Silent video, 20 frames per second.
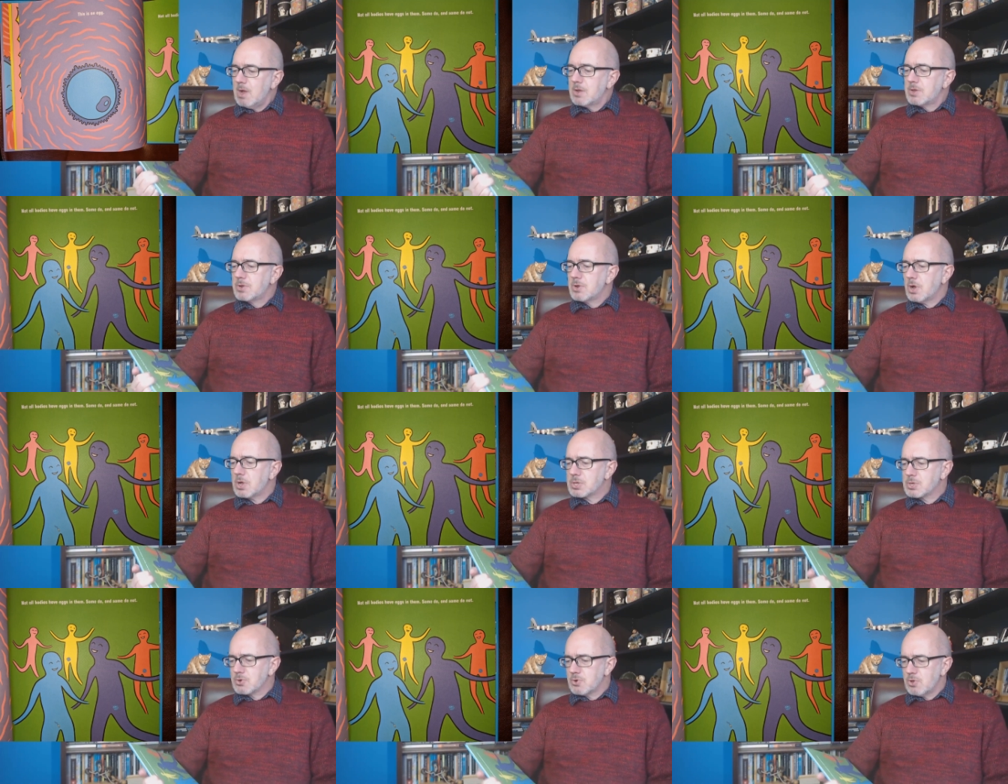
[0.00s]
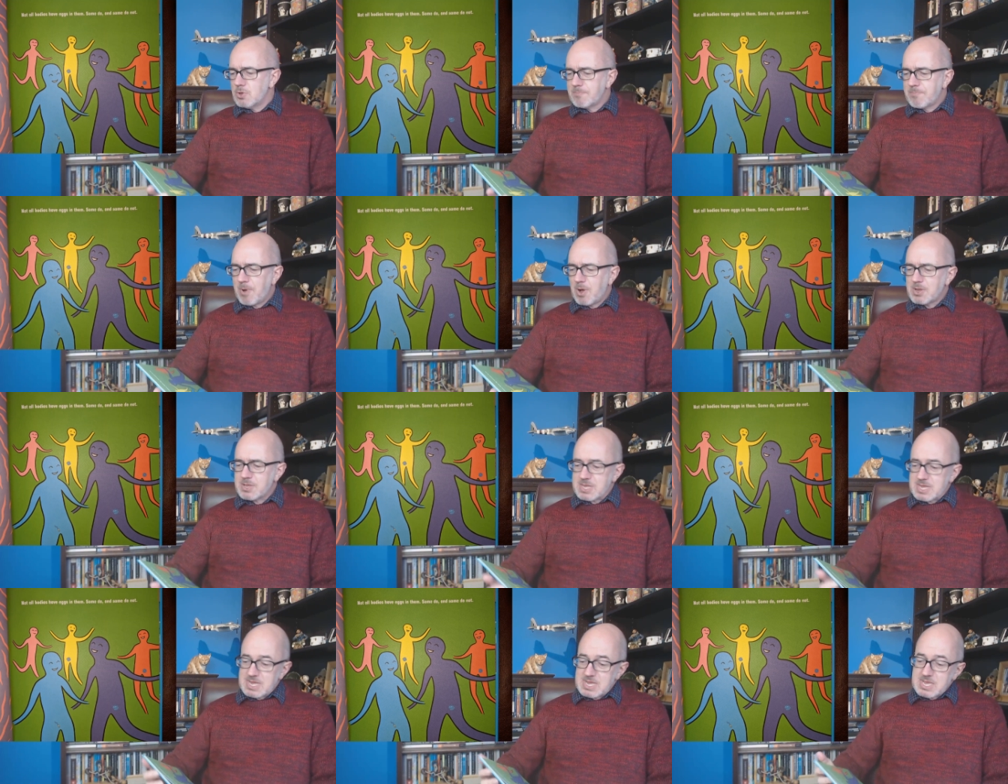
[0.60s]
Not all
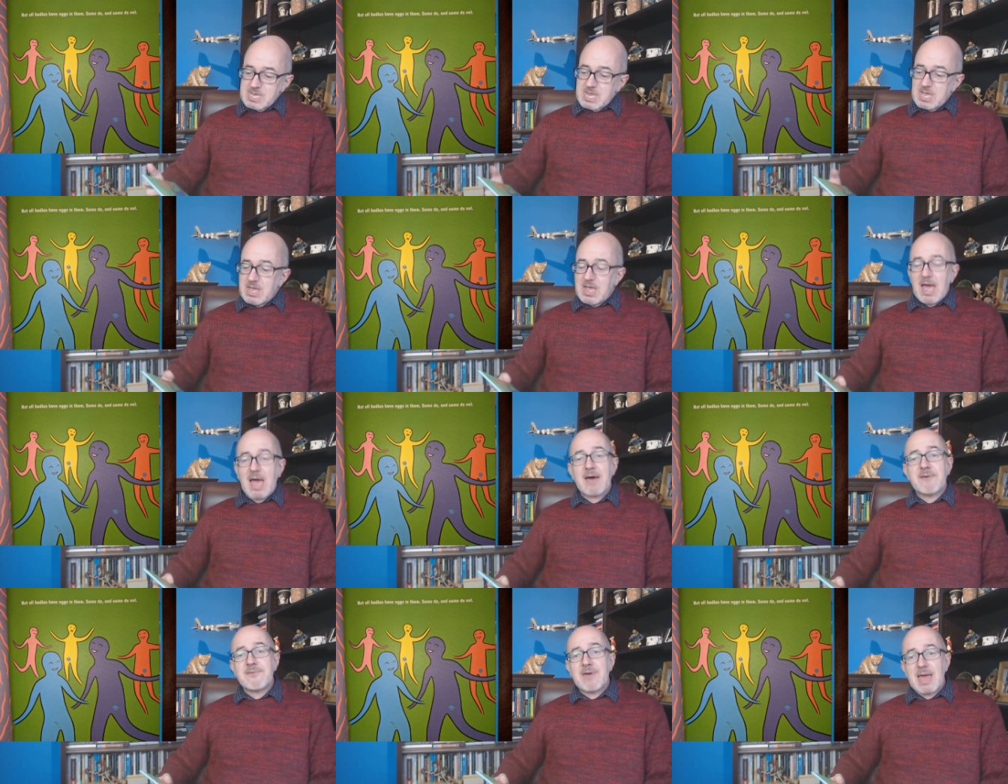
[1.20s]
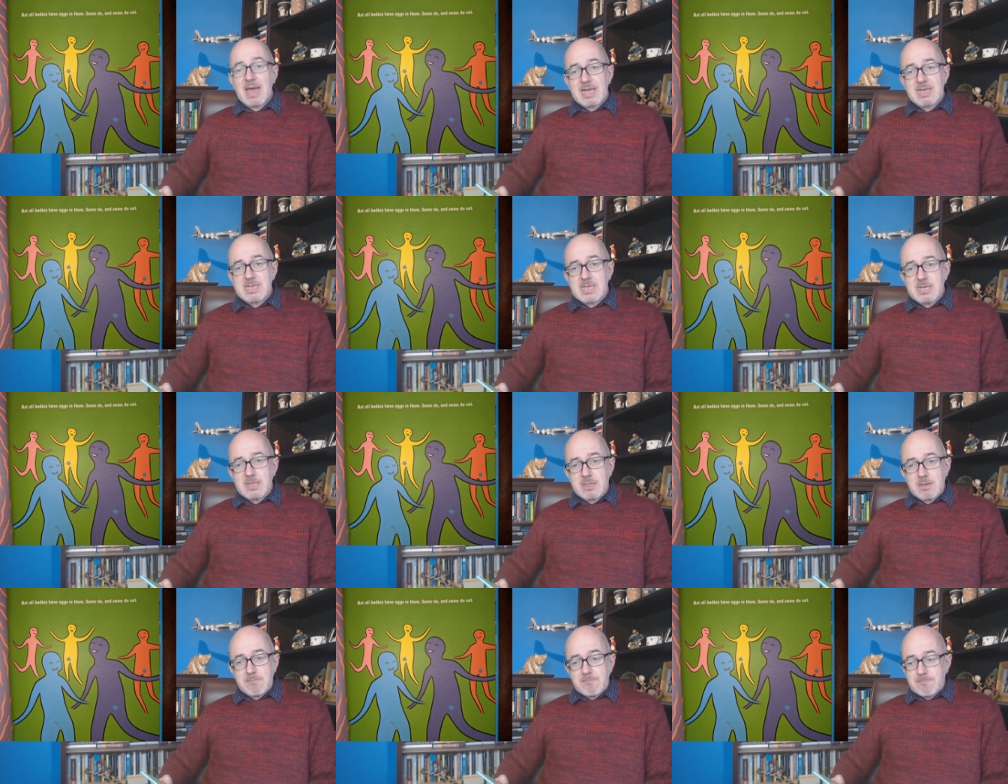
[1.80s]
bodies have eggs
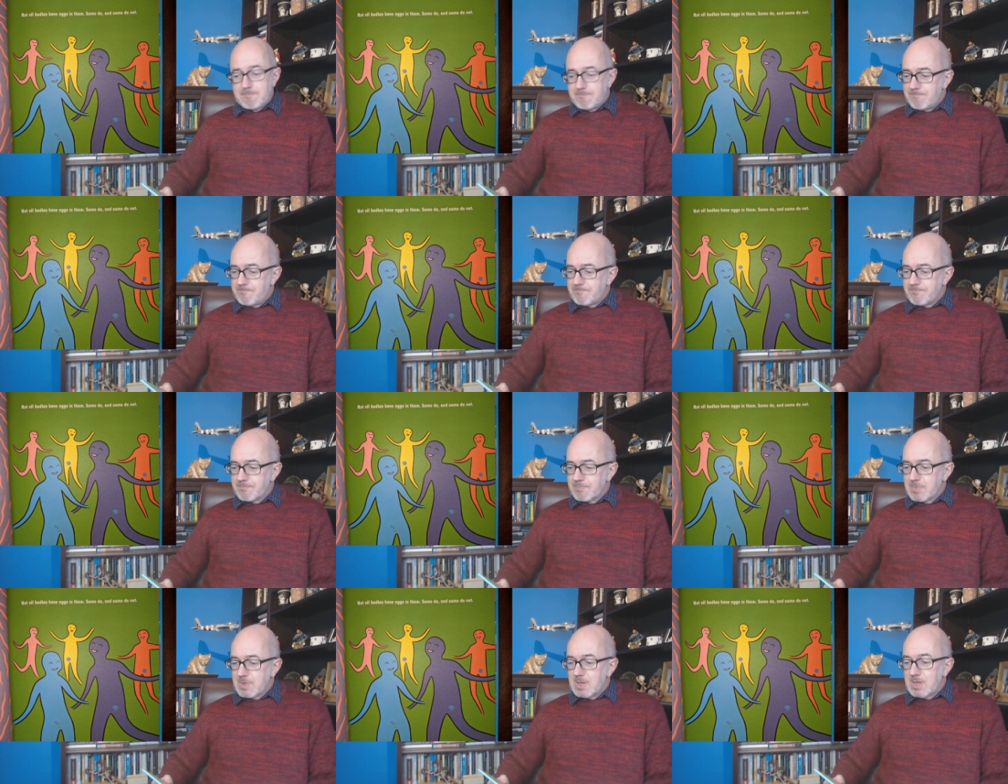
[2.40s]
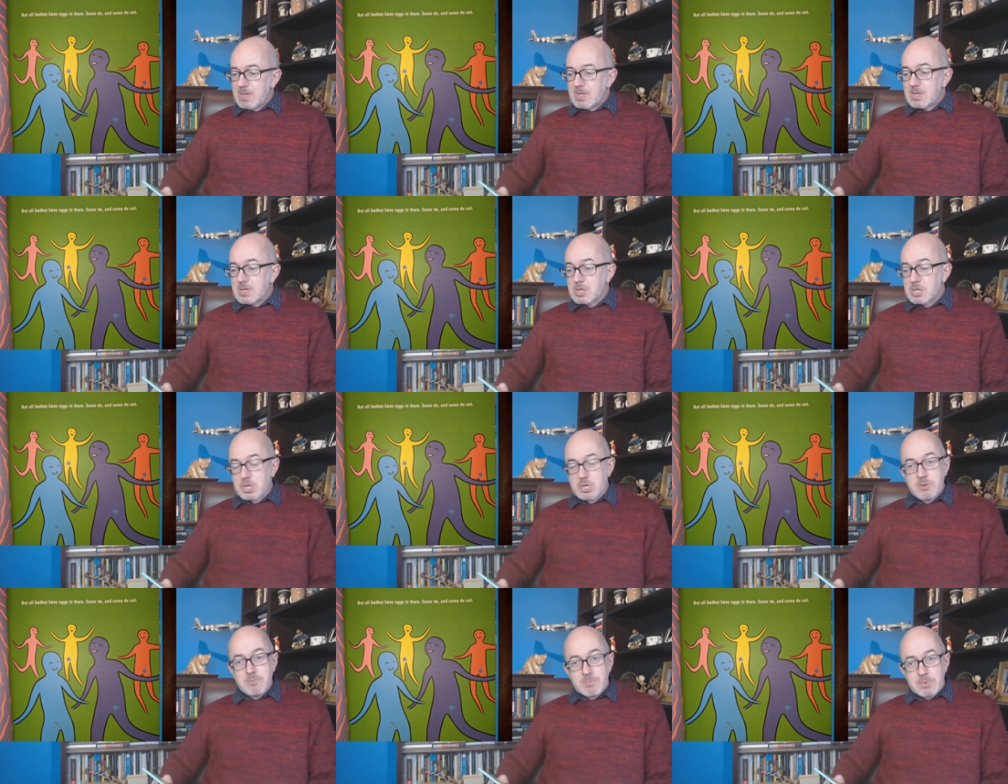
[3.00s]
in them.
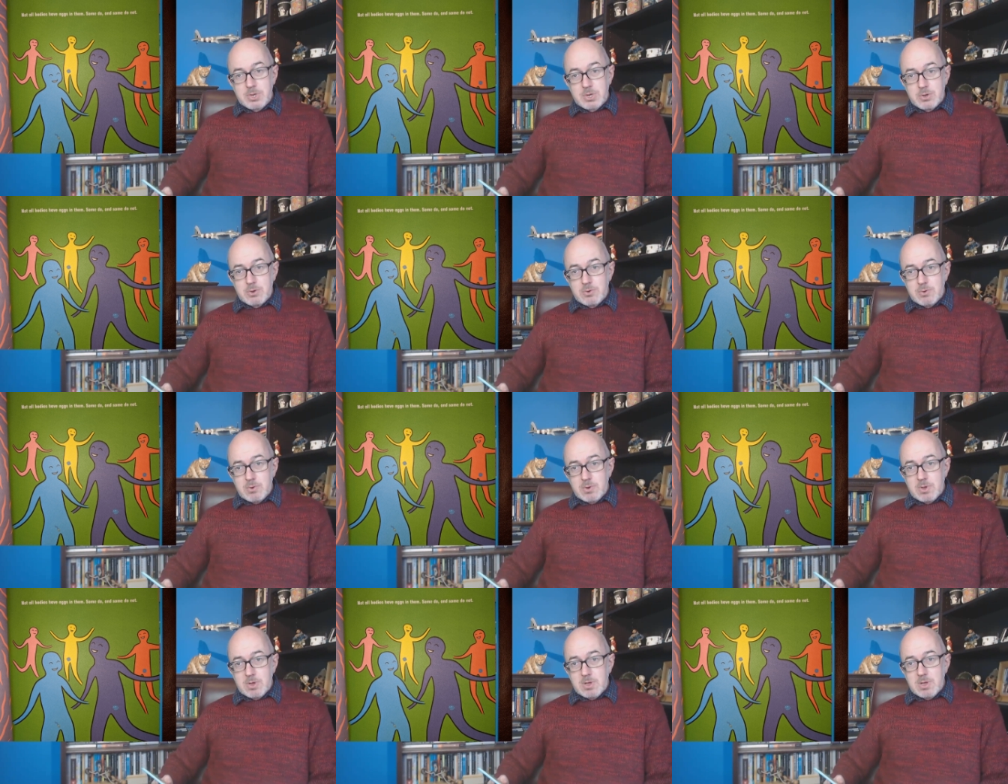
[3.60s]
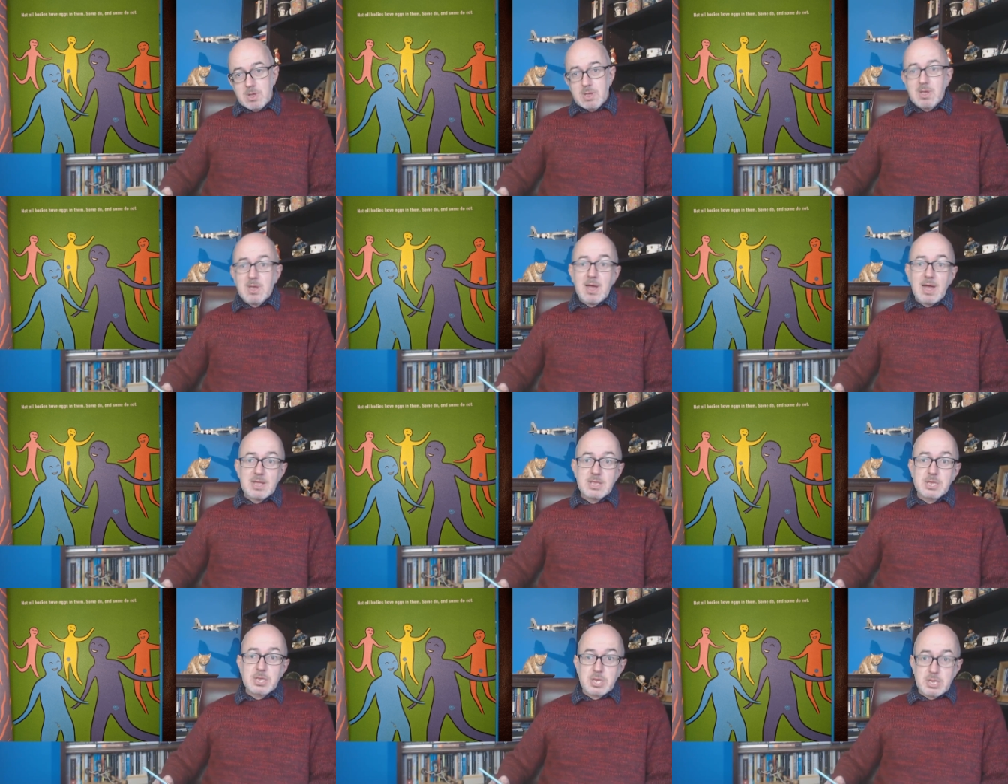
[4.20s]
Some do,
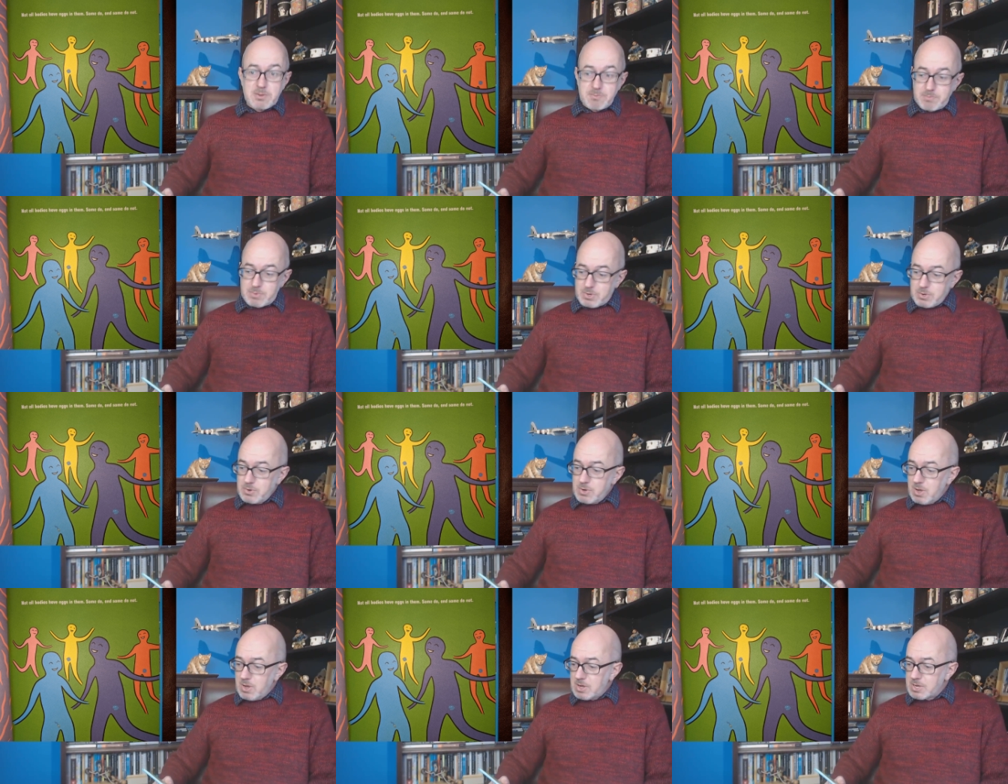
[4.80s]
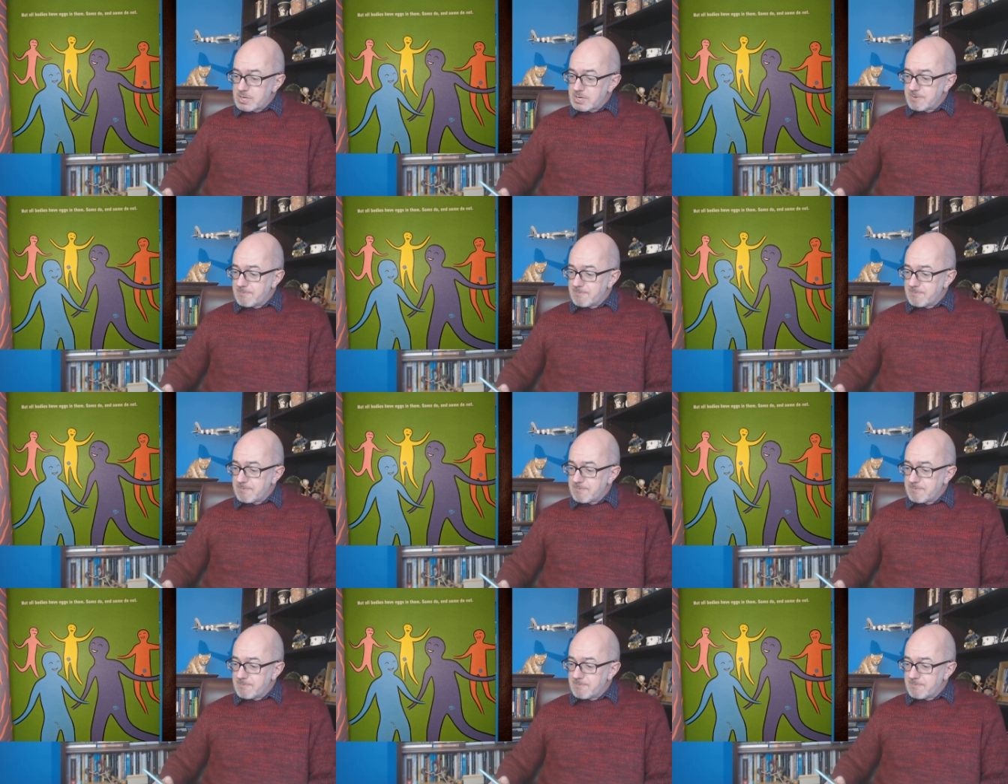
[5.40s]
and some do not.